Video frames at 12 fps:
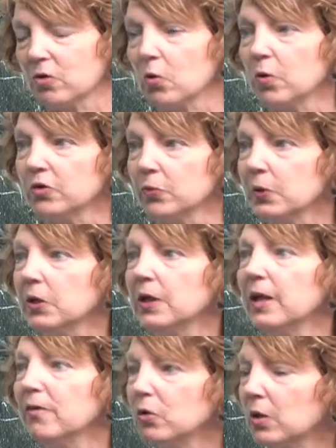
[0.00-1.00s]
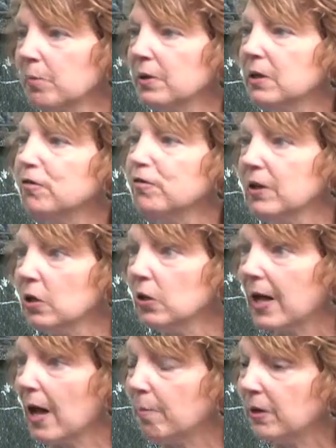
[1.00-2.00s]
Of course, we're going to have you come in and fill out an
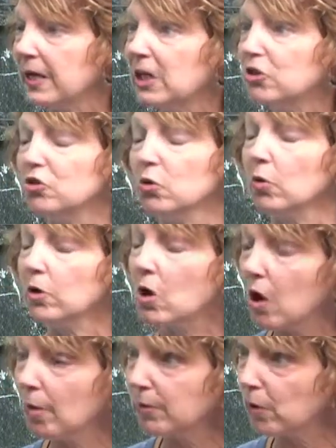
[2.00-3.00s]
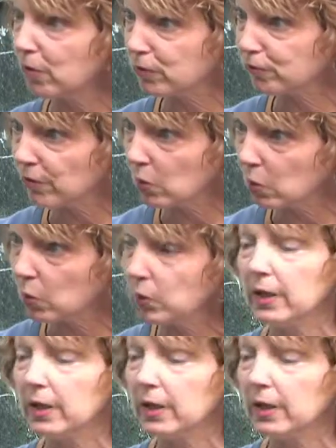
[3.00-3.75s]
application or call me over the phone.